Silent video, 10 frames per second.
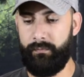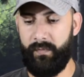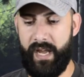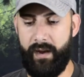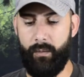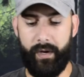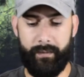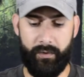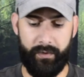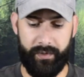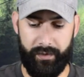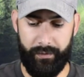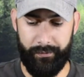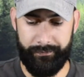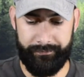now what I'm going to
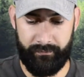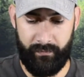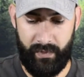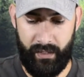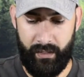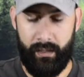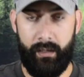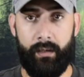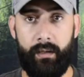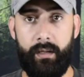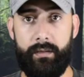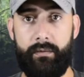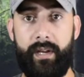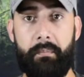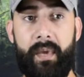do is
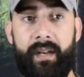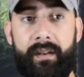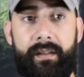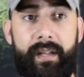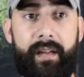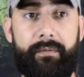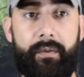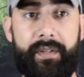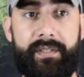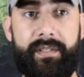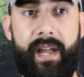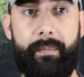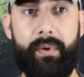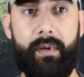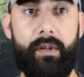recommend that for this step
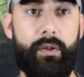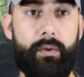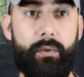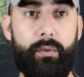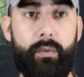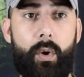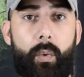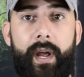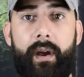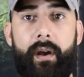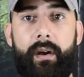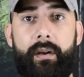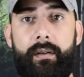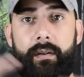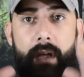you wear
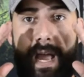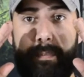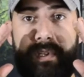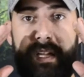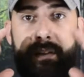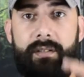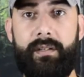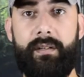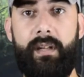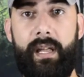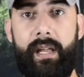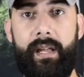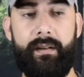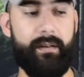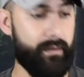eye protection
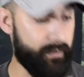and